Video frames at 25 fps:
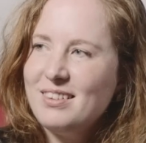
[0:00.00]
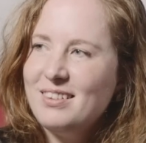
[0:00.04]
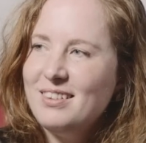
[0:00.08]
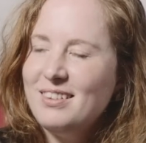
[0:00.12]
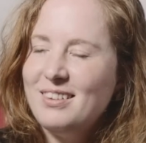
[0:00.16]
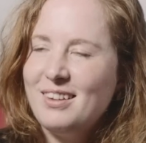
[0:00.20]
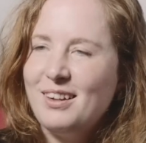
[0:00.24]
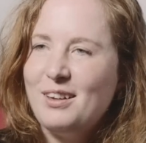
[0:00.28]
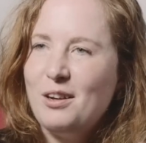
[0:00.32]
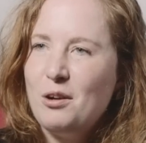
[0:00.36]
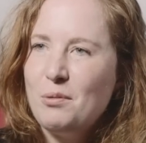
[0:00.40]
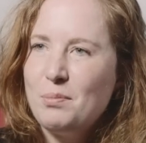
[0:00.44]

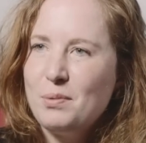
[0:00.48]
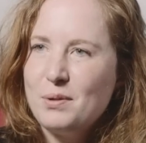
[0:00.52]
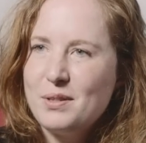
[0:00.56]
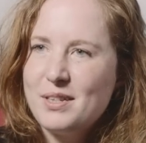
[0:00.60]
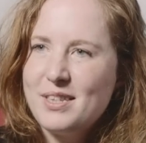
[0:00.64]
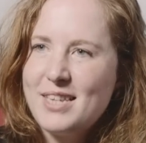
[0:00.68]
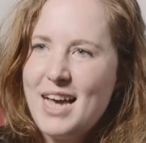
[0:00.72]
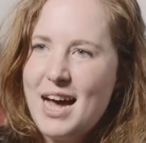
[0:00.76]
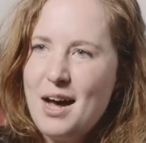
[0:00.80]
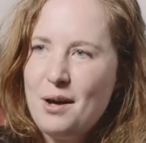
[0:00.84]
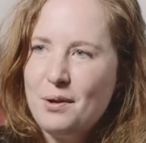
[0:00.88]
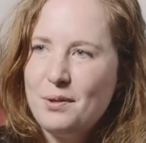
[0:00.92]
the Global
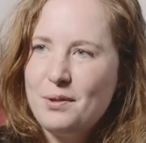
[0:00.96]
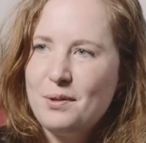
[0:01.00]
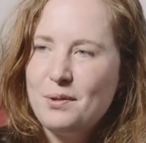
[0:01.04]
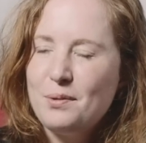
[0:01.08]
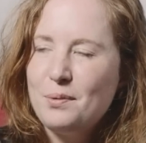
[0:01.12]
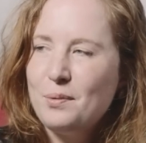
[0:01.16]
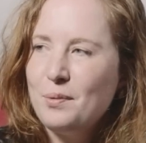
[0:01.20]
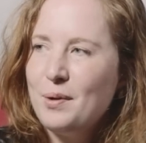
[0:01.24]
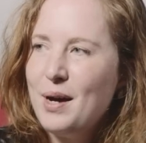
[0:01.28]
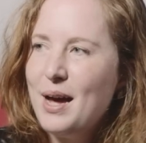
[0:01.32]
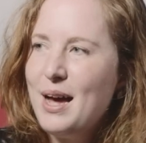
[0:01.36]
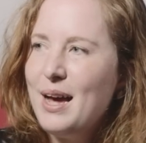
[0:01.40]

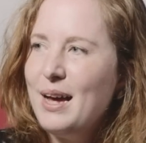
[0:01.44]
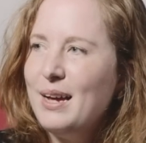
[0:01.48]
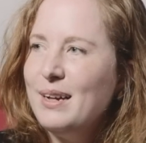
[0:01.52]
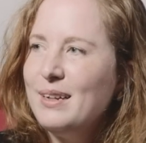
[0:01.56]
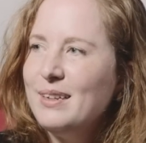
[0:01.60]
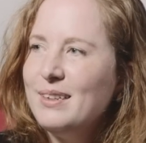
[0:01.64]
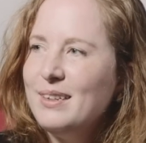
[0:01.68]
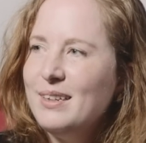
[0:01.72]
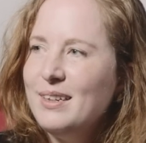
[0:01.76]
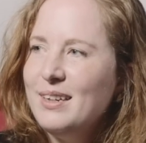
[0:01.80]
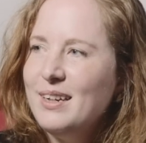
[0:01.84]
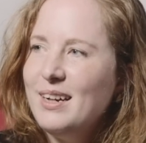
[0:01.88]
South, where
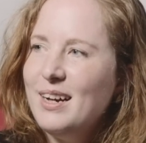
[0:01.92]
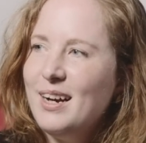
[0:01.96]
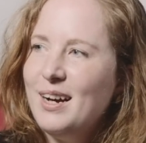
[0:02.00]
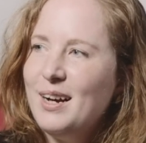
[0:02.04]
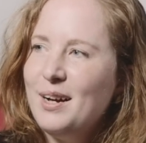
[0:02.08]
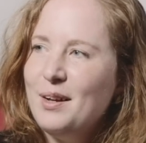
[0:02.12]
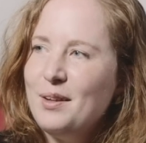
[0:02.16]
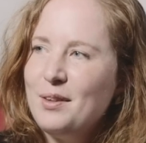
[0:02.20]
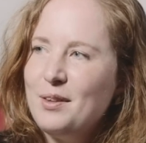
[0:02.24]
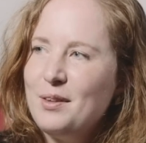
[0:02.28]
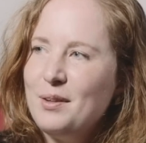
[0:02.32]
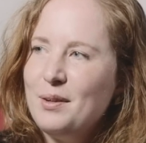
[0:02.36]

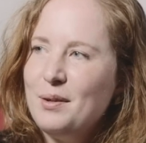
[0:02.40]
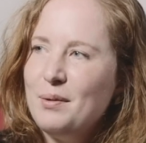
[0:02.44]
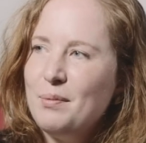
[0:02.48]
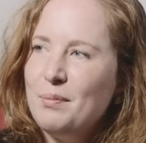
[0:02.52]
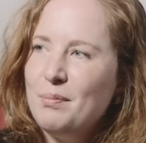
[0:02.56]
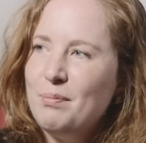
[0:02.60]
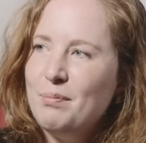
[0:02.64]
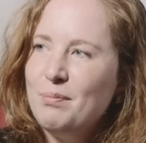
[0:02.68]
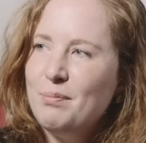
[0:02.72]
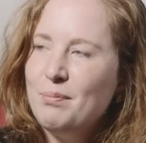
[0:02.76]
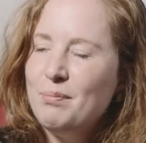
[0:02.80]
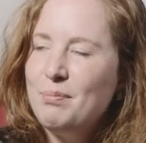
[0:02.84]
uh, the
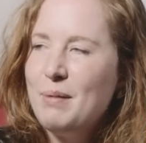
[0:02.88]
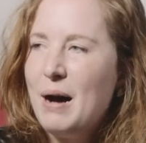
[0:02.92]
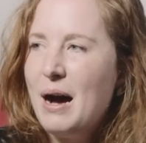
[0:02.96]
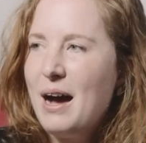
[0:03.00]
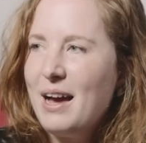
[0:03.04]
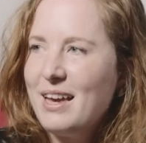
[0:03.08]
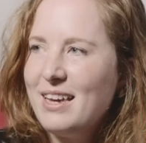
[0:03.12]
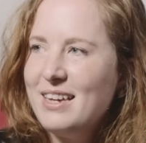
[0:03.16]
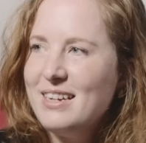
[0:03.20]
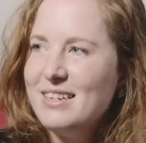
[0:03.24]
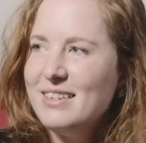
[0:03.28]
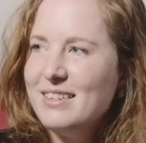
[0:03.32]

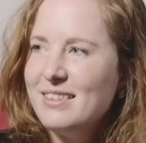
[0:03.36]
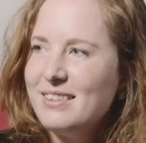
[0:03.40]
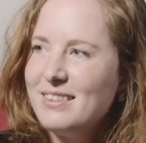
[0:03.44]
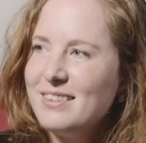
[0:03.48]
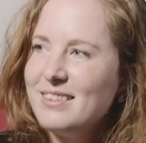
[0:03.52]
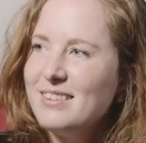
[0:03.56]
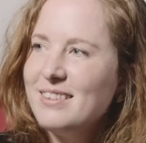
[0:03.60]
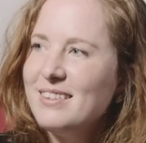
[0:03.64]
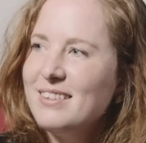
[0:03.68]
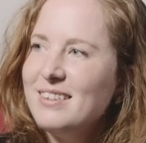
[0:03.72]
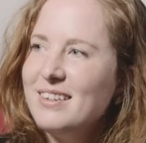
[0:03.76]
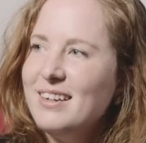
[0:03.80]

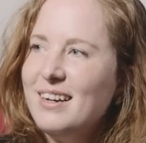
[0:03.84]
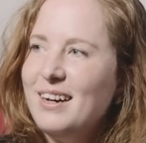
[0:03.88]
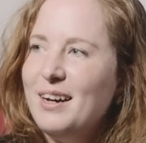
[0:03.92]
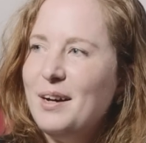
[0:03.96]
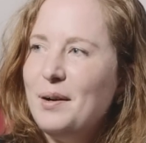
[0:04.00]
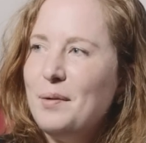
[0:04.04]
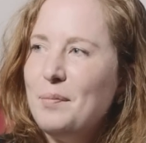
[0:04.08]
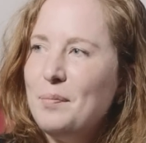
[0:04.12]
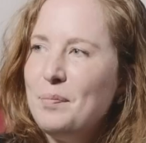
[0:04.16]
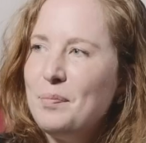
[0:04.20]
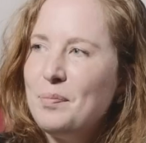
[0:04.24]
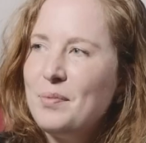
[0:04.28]
buyers
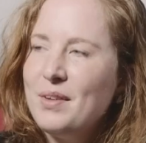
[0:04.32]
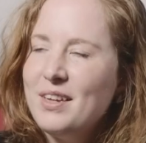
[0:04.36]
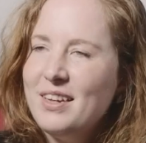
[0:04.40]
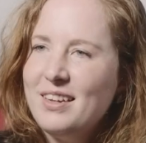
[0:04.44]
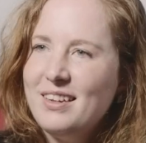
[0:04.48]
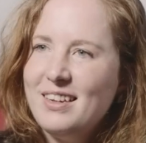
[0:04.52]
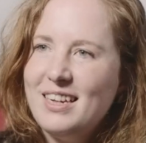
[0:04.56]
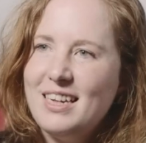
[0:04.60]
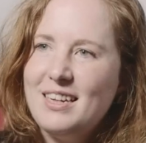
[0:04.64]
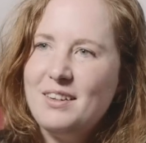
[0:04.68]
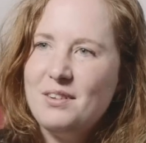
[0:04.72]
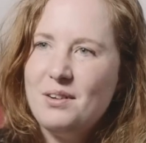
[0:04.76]
um,
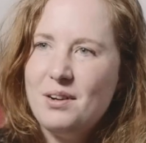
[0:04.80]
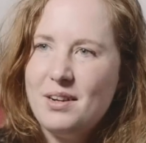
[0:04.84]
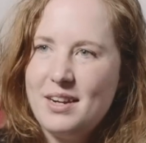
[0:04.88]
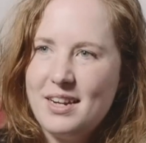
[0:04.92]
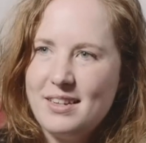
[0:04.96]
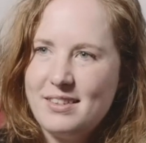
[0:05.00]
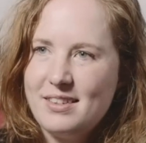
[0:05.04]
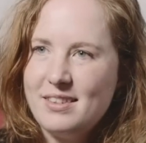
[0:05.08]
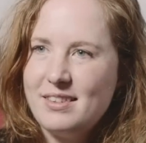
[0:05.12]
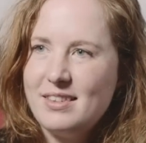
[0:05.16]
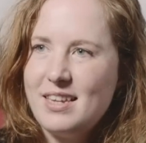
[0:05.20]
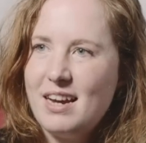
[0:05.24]
need not
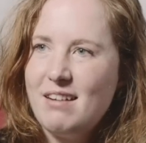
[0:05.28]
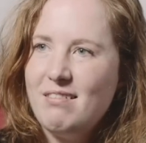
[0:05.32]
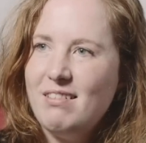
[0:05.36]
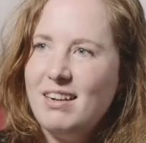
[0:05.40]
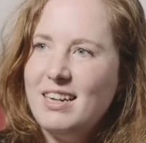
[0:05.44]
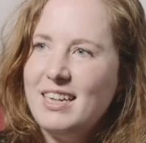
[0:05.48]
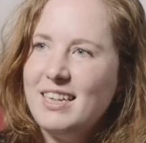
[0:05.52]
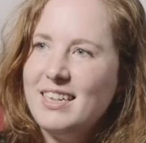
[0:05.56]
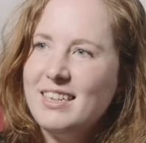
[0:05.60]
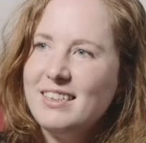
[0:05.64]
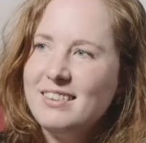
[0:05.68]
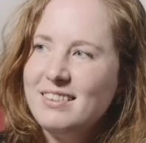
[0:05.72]

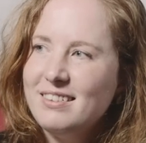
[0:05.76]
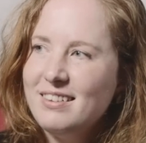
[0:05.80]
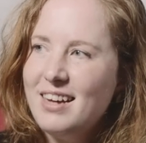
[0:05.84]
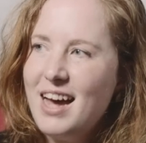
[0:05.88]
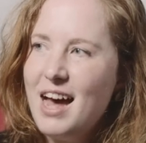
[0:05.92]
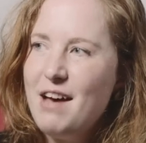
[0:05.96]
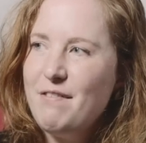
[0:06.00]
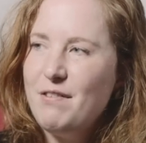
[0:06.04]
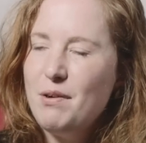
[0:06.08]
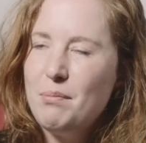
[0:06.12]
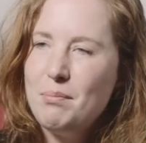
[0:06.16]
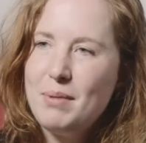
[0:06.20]
necessarily
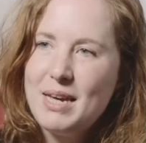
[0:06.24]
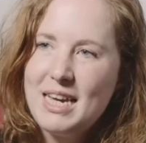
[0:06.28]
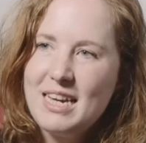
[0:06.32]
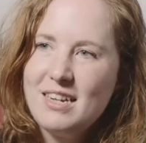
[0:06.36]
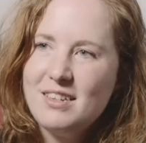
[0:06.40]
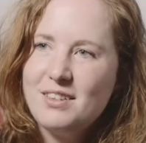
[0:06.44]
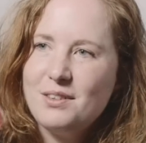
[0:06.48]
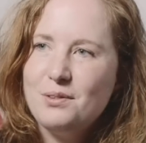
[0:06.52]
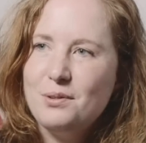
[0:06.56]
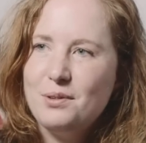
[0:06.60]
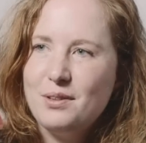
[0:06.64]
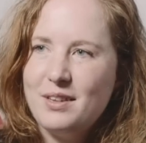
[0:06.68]
ever
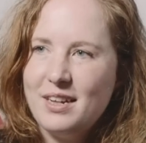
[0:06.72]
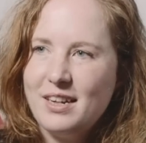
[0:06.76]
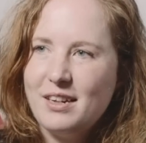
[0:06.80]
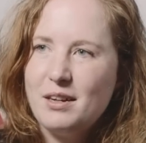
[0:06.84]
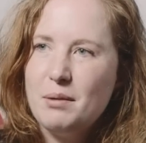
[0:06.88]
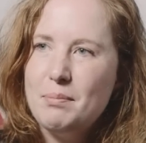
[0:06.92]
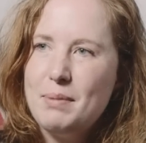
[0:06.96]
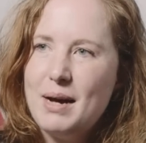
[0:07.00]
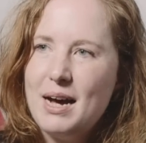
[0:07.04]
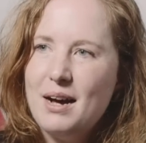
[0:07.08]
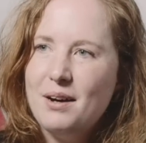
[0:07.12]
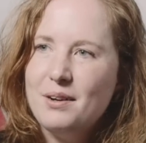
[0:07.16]
meet or think
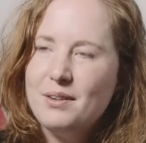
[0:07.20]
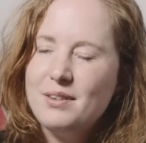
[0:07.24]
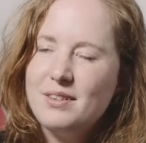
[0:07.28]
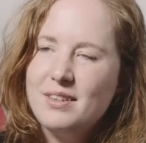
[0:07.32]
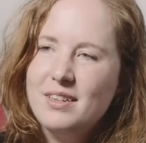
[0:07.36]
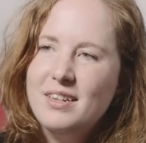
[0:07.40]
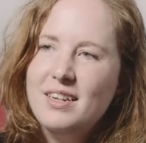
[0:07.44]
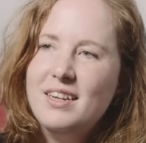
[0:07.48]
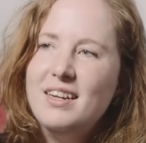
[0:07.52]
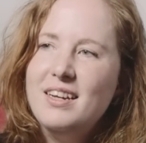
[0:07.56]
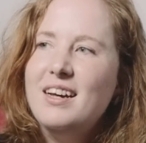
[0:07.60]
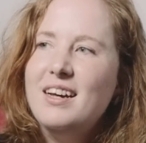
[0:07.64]
about
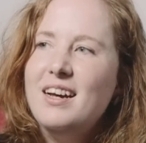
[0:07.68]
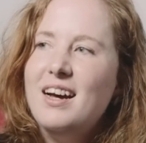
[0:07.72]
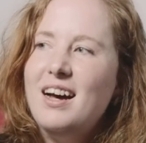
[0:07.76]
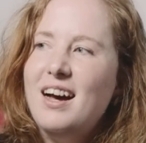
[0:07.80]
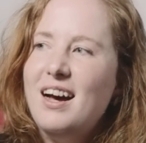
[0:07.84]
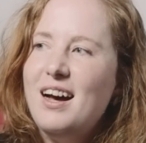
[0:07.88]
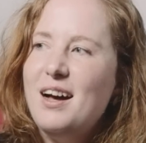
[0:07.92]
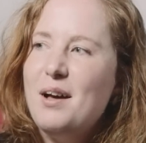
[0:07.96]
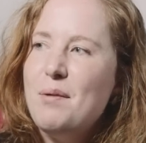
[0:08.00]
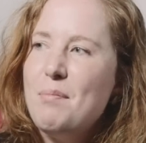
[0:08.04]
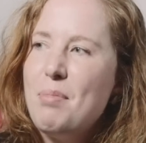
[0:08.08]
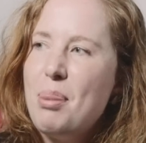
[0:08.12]

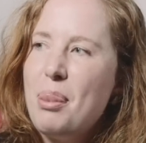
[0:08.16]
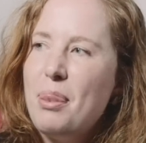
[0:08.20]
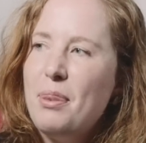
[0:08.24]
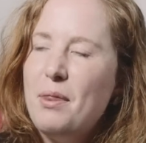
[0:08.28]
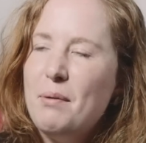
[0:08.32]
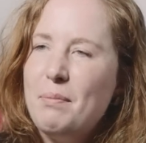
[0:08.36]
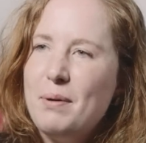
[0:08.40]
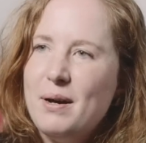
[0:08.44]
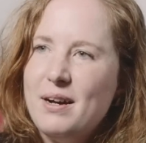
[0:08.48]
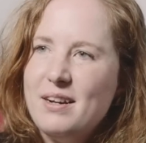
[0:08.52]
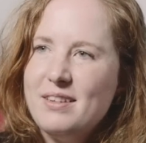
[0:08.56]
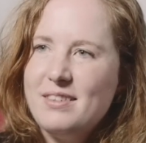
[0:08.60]
um,
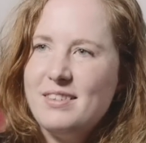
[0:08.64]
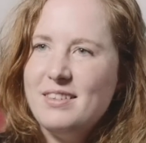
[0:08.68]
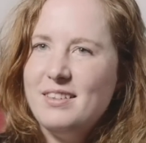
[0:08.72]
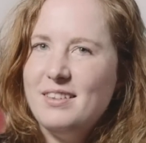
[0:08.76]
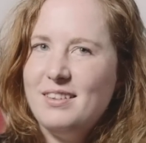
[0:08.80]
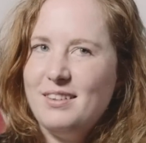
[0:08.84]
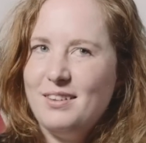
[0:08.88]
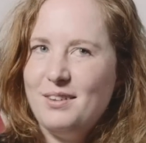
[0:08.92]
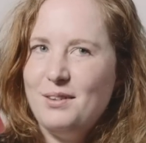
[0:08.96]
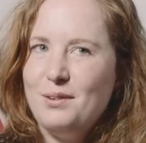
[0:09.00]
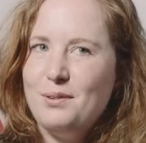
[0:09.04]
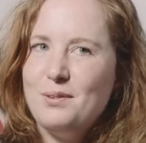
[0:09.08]
the
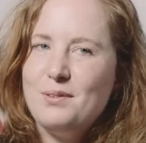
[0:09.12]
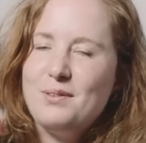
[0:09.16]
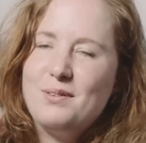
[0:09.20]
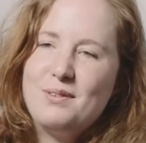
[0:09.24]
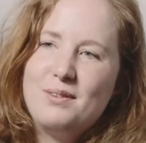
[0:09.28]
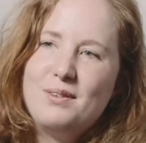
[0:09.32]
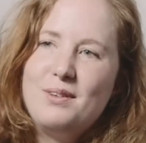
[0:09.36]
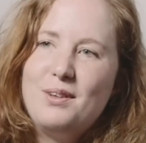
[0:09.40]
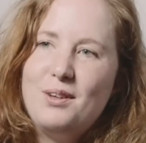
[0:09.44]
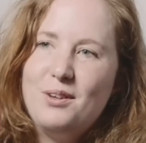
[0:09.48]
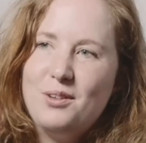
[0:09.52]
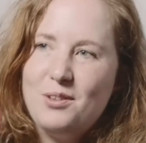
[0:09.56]
person
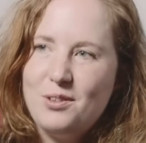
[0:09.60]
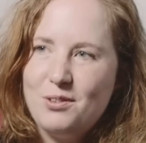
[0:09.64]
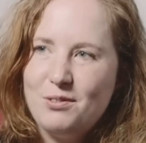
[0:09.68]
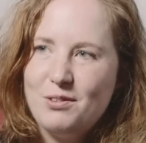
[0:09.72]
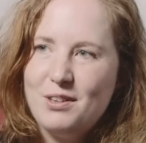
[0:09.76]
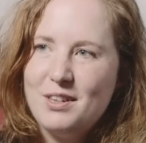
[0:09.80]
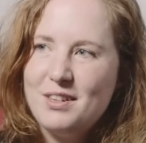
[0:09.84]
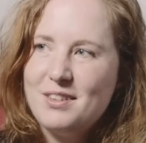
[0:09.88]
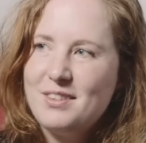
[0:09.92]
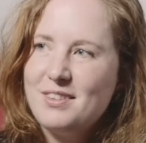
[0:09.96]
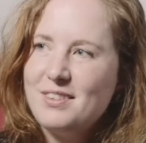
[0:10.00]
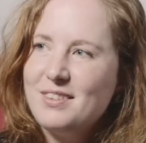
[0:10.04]
whose
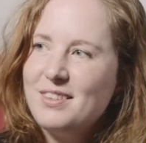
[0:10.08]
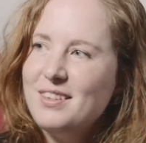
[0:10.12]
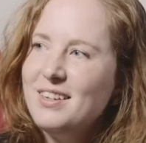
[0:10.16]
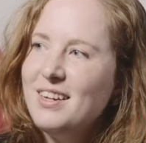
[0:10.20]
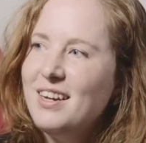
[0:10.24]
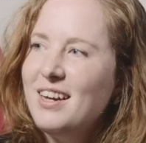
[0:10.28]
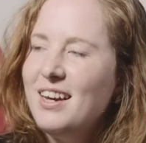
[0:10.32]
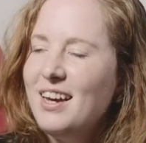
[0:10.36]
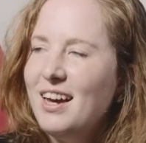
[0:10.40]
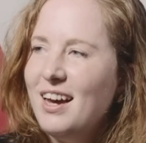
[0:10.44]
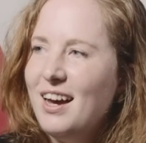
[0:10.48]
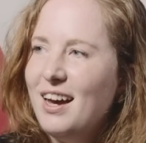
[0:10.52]
uterus
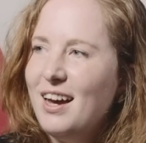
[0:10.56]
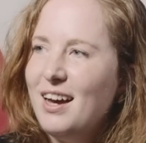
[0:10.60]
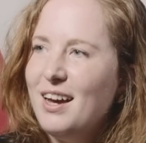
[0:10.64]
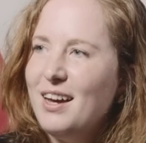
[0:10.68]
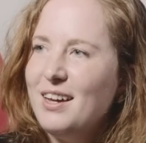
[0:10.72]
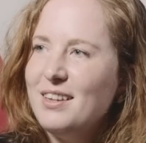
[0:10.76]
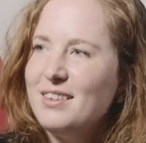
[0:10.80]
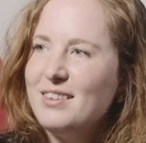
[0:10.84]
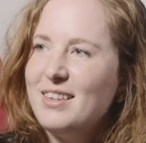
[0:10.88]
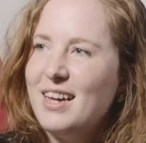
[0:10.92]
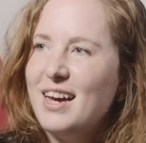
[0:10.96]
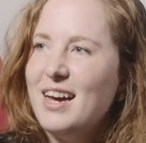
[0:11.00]

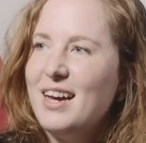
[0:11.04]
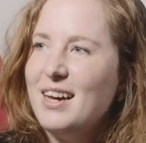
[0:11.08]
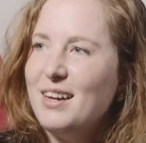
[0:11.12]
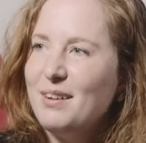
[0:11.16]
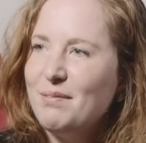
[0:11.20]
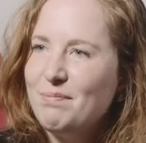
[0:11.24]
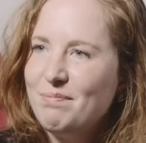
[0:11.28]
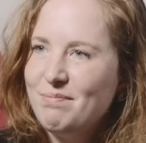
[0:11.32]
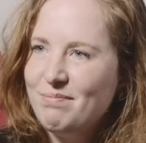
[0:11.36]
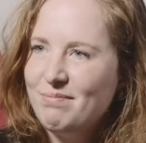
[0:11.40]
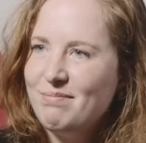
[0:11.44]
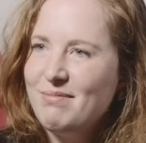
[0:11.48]
uh, their